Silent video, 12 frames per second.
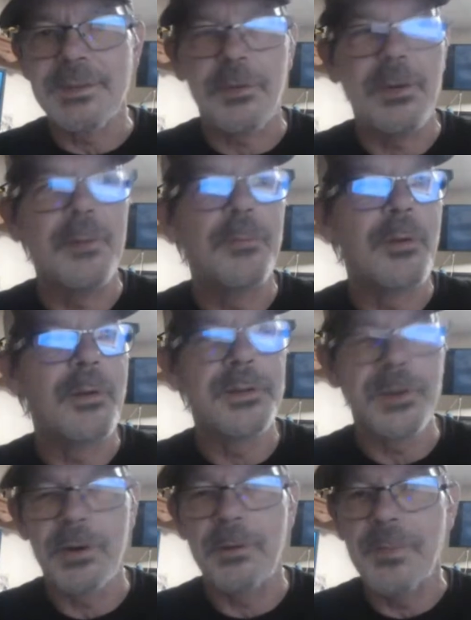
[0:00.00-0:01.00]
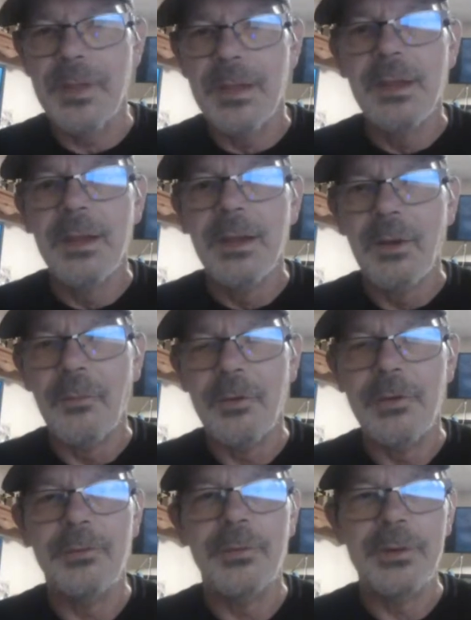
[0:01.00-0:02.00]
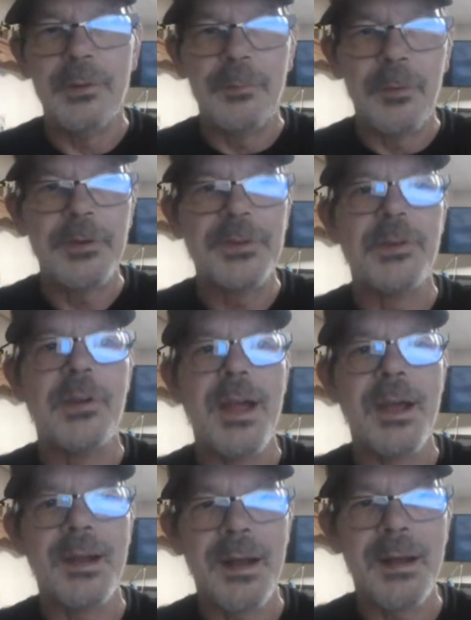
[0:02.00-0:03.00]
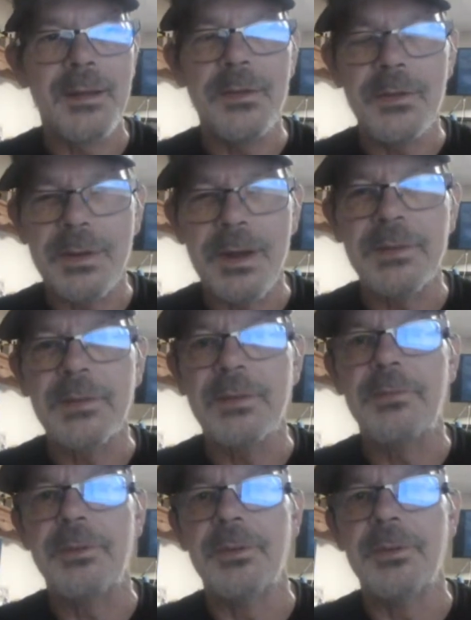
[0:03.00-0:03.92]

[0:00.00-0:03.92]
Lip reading: When you're brushing your hand on it, you can actually feel the print on top of the shirt.